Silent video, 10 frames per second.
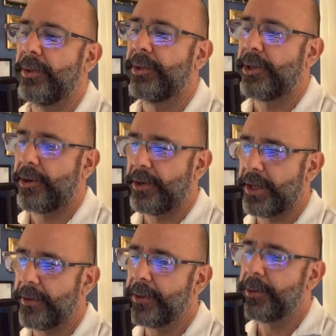turned
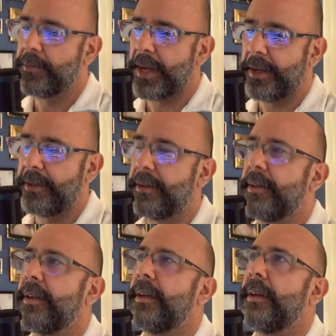on those men
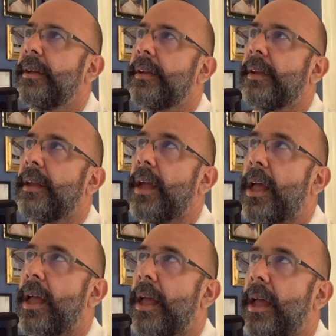
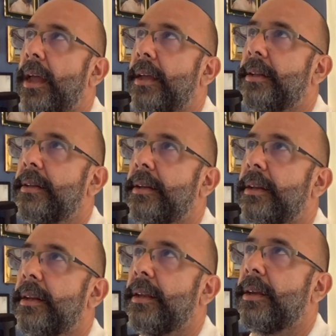and
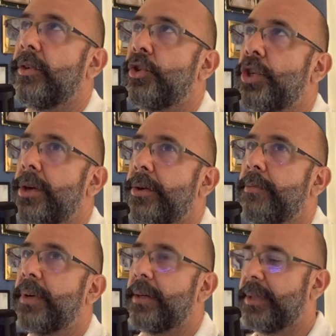
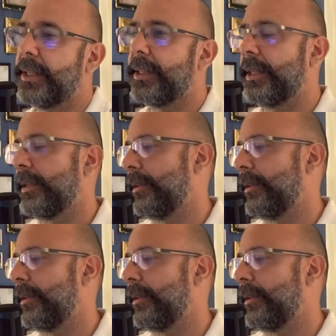shared publicly